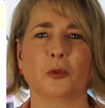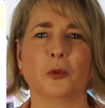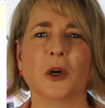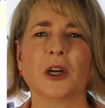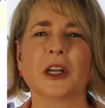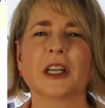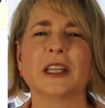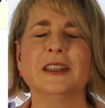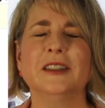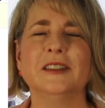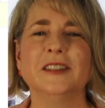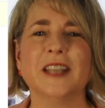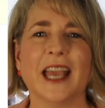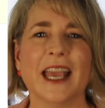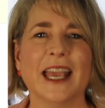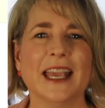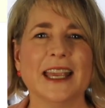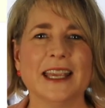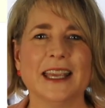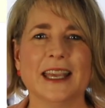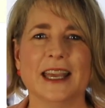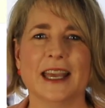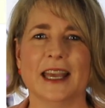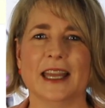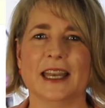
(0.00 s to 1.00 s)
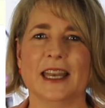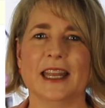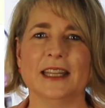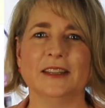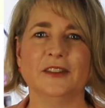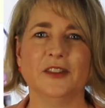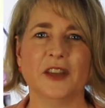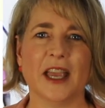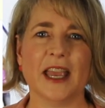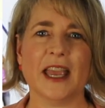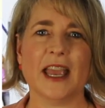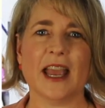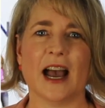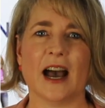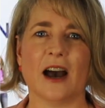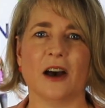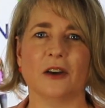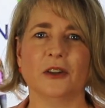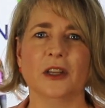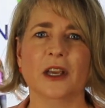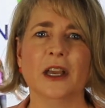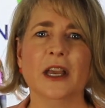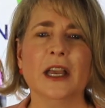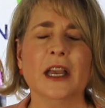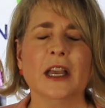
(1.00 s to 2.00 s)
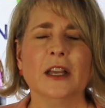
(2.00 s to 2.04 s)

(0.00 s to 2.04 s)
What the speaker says: work day in and day out